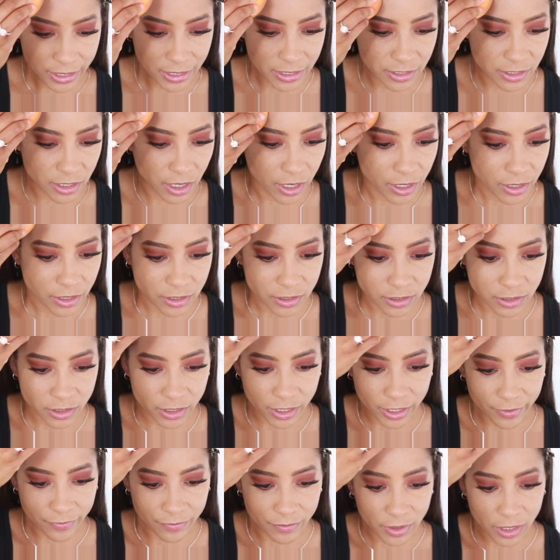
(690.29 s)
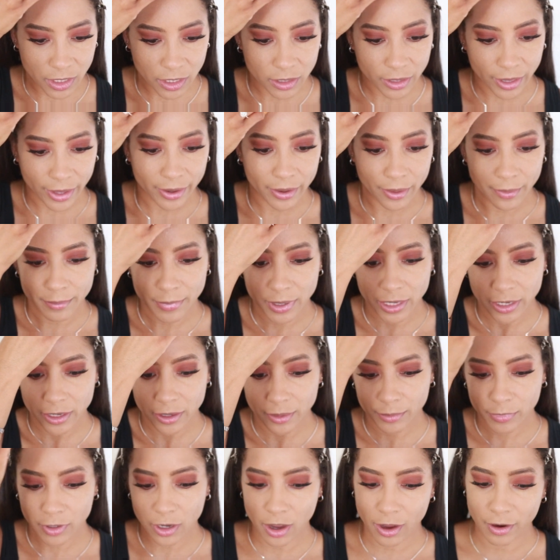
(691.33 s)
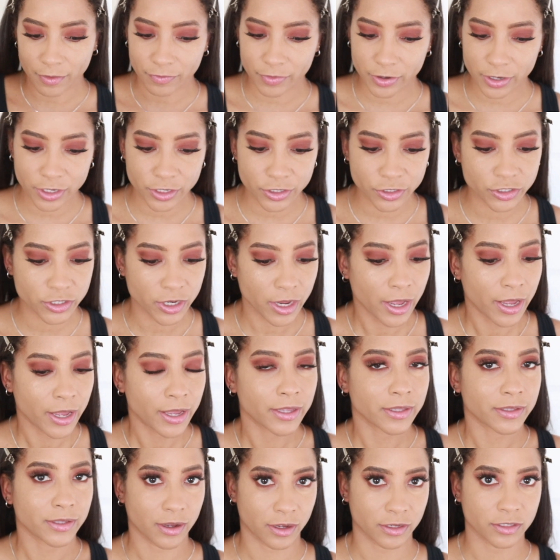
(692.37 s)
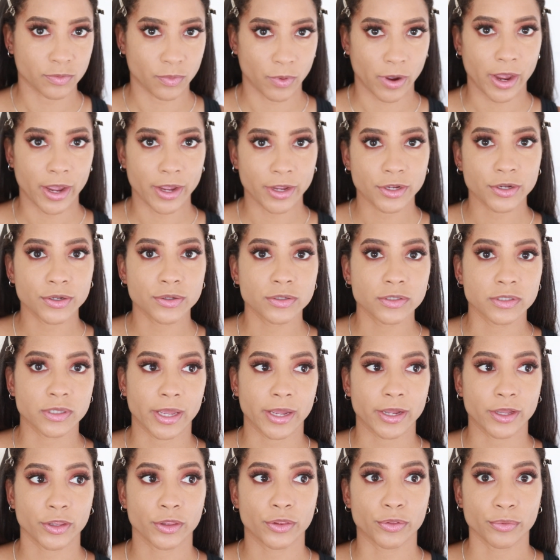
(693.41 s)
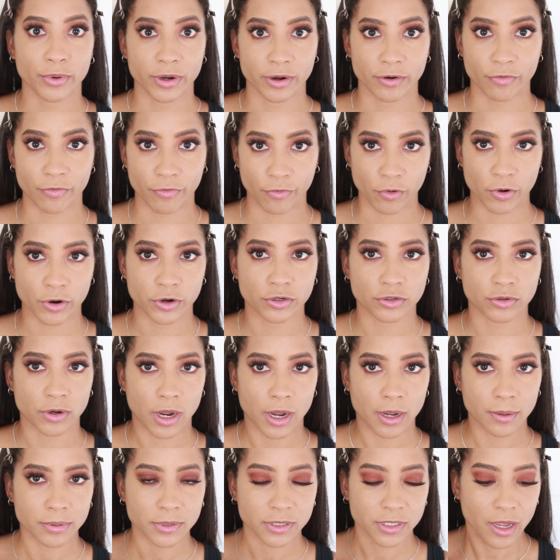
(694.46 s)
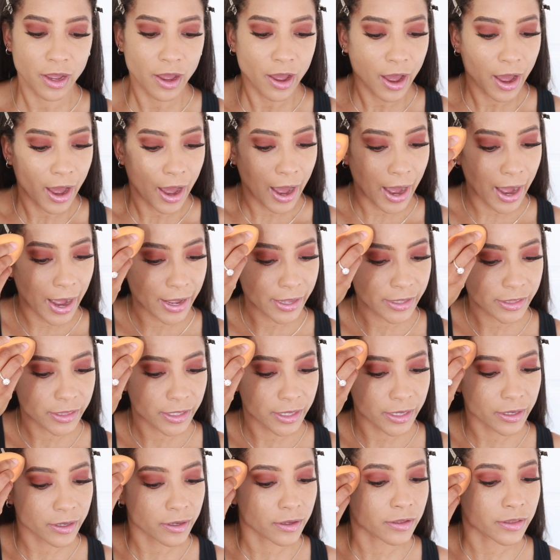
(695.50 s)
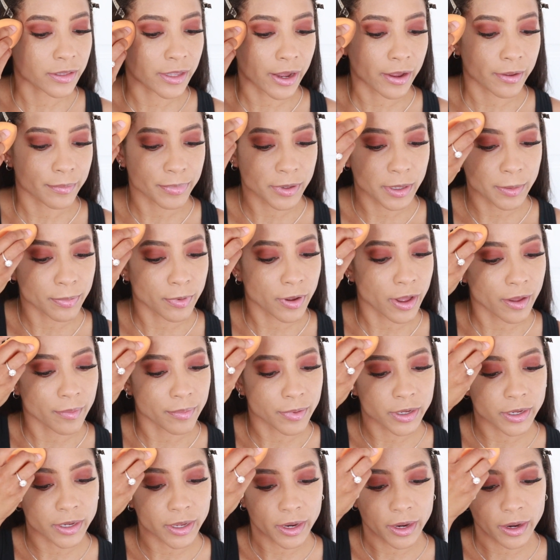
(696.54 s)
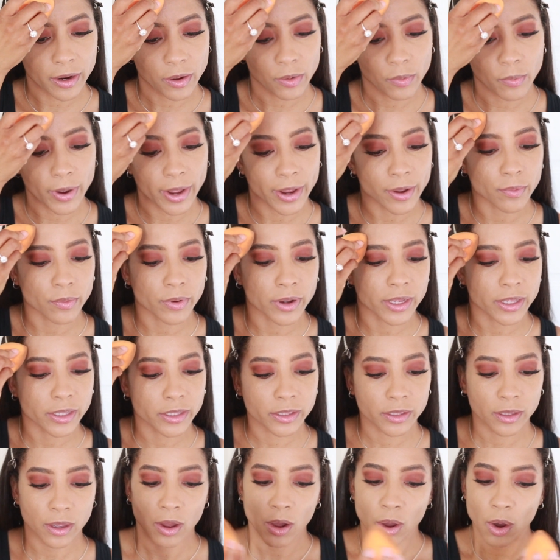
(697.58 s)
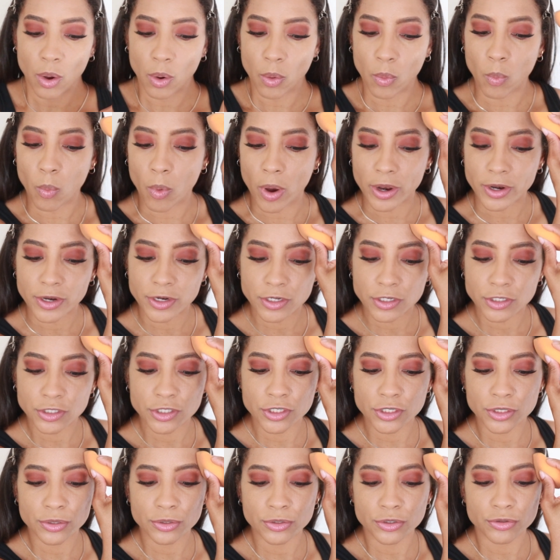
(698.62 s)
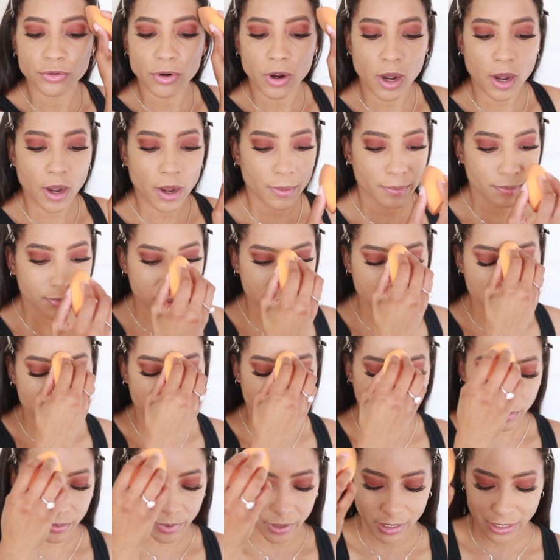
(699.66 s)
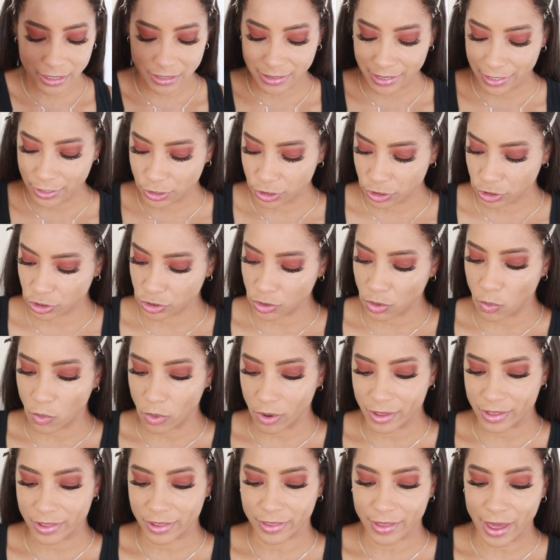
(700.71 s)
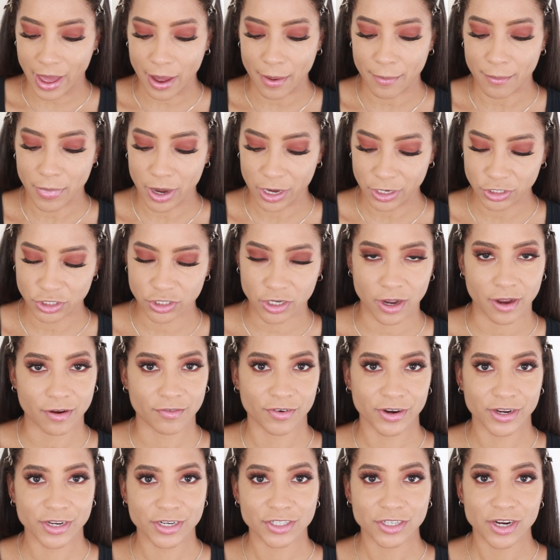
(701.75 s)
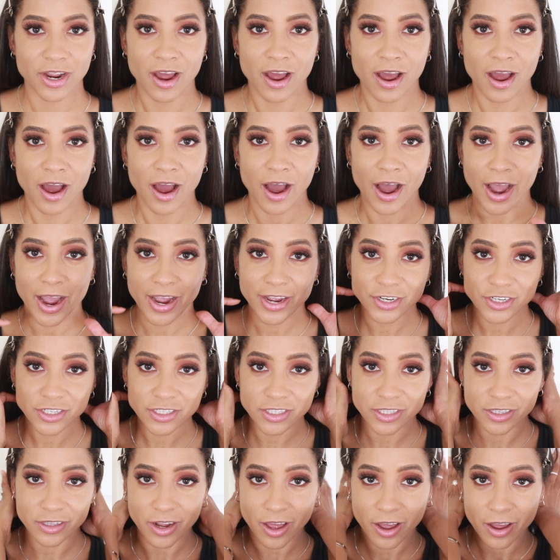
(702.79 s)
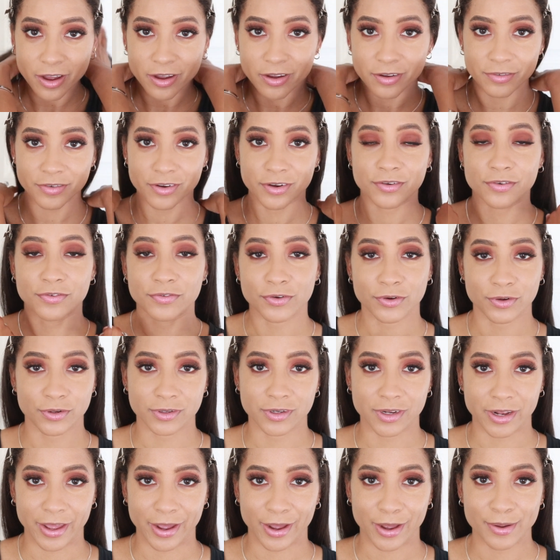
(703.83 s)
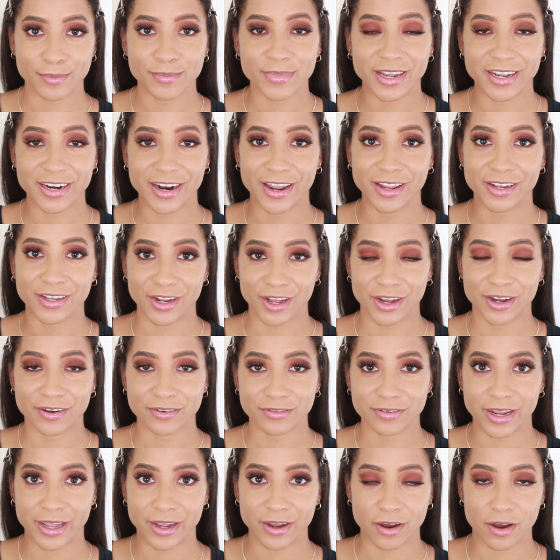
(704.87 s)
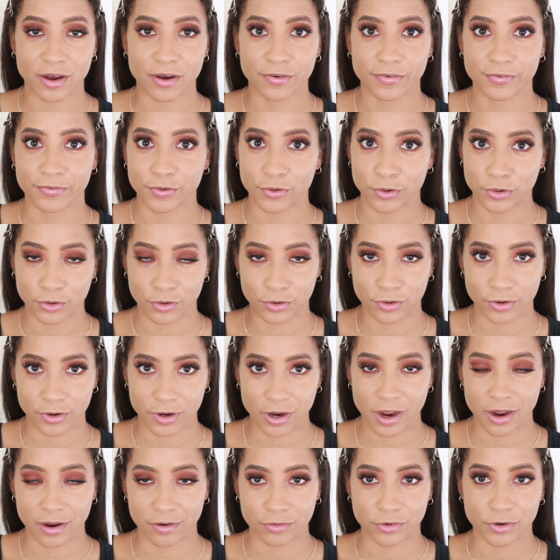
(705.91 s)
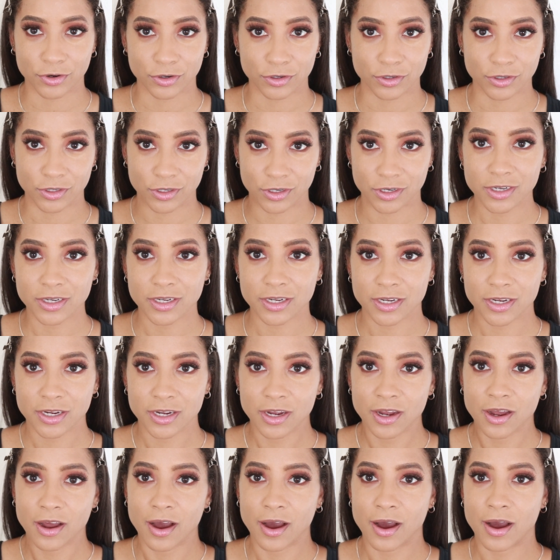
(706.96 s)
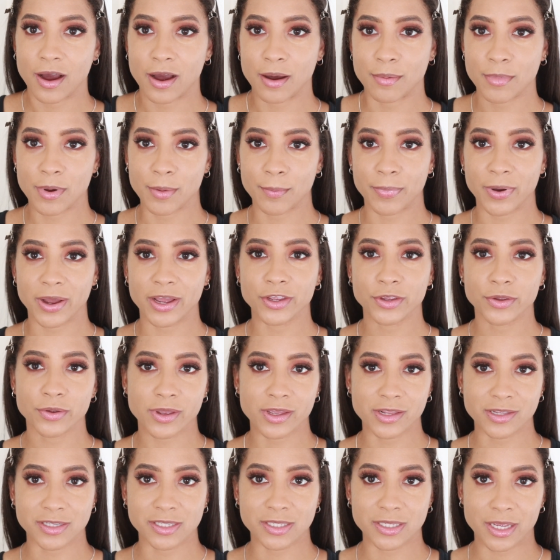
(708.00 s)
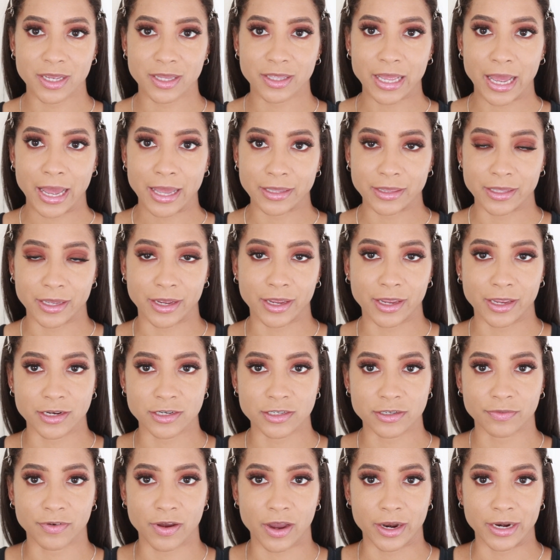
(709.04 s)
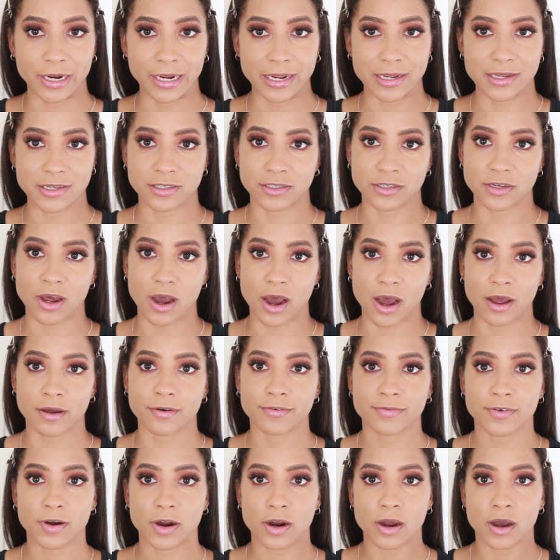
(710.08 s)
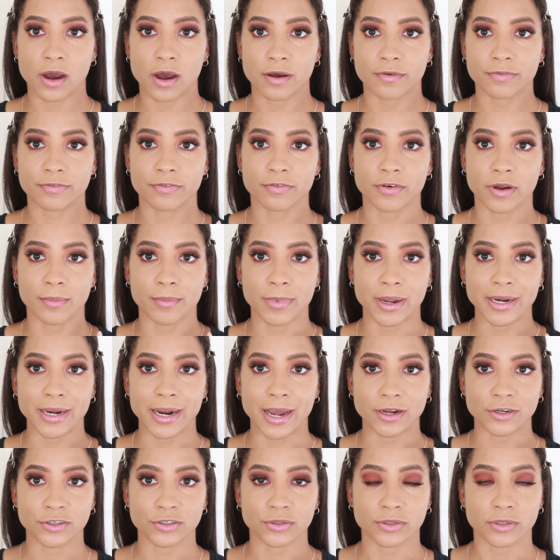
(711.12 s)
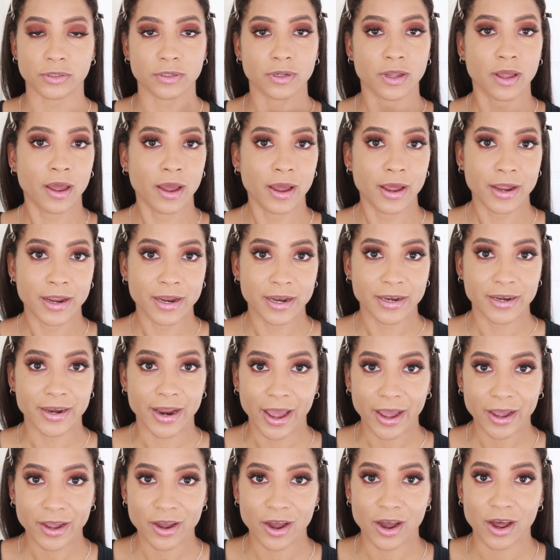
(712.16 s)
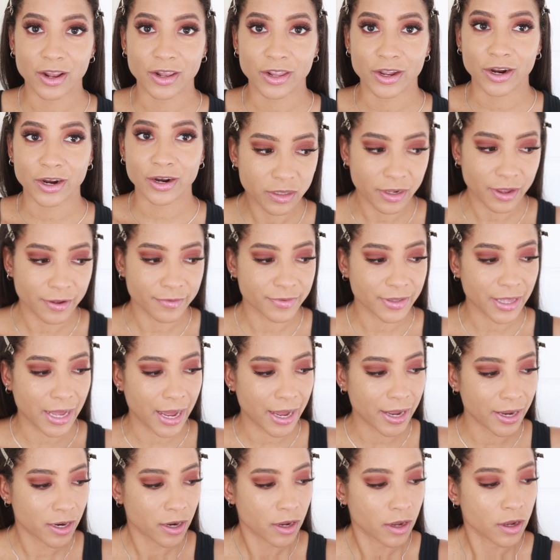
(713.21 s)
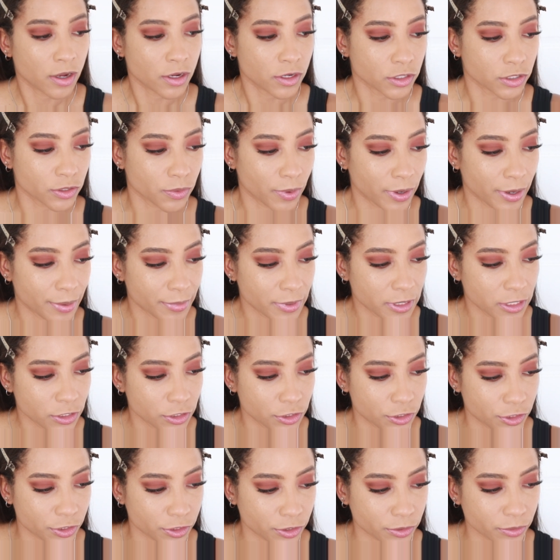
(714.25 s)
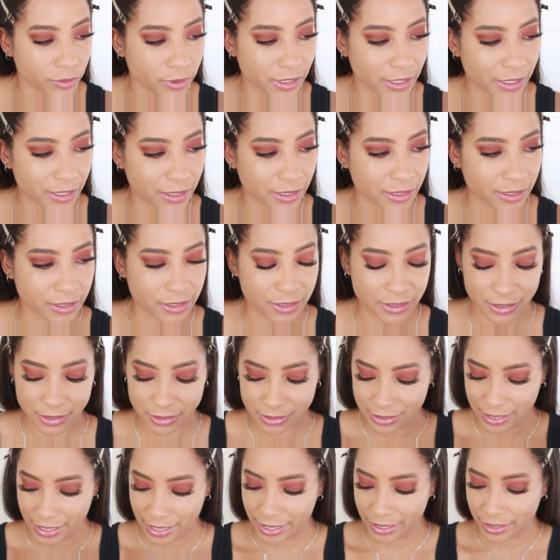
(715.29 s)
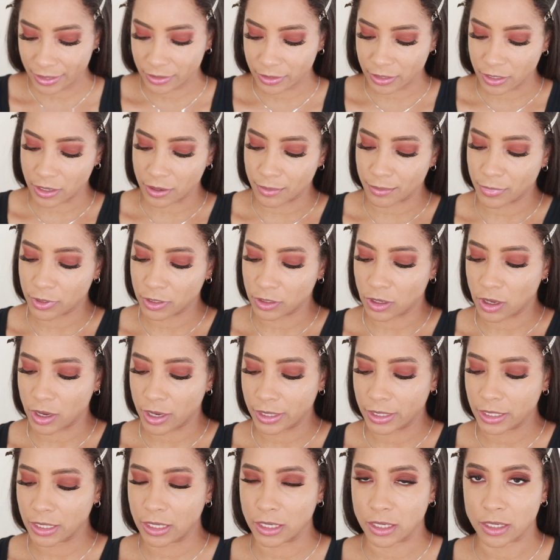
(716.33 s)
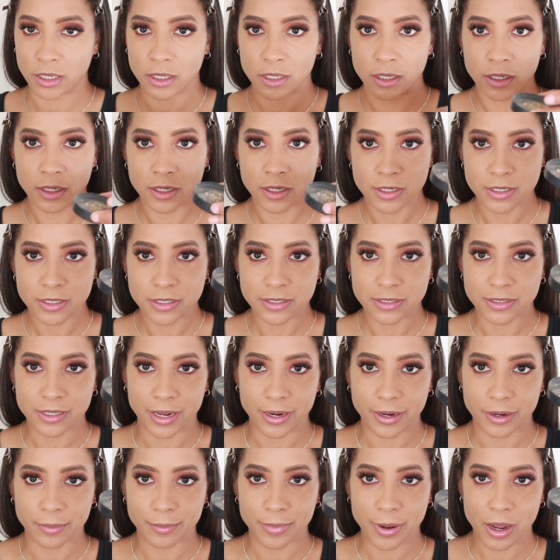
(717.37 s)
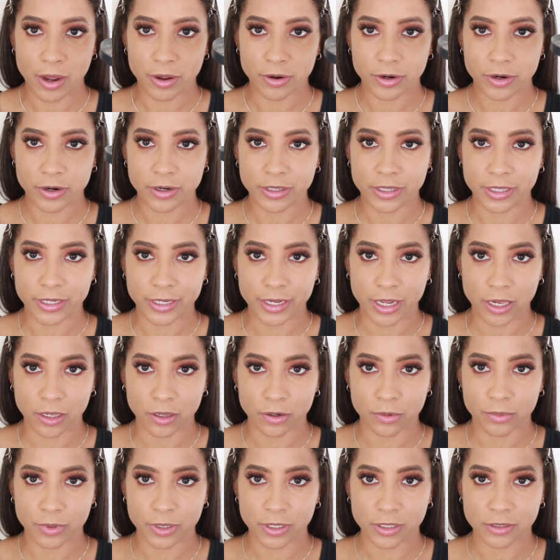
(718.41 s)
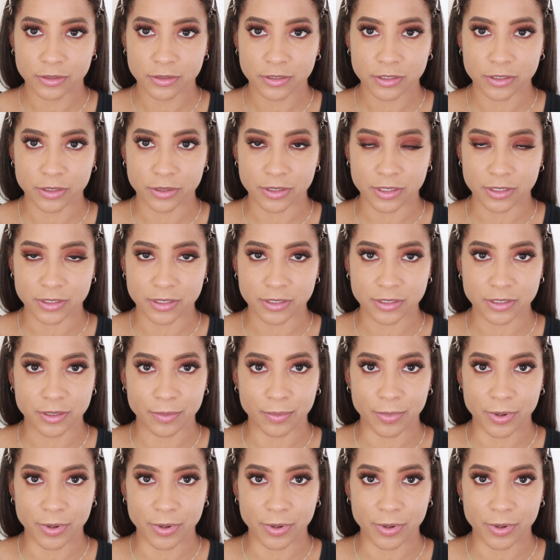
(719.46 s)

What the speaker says: it does give me like a medium coverage. That's why I use like 3 to 4 drops. I think that people have been getting away with 1 to 2 drops, you know, because they just don't want that much coverage. I just love full glam and I love like a full cover look. But you can see that the hint of honey is not far off from my natural neck color. Love that. So what I'm gonna do is take the Milani setting powder, the yellow one. So this is the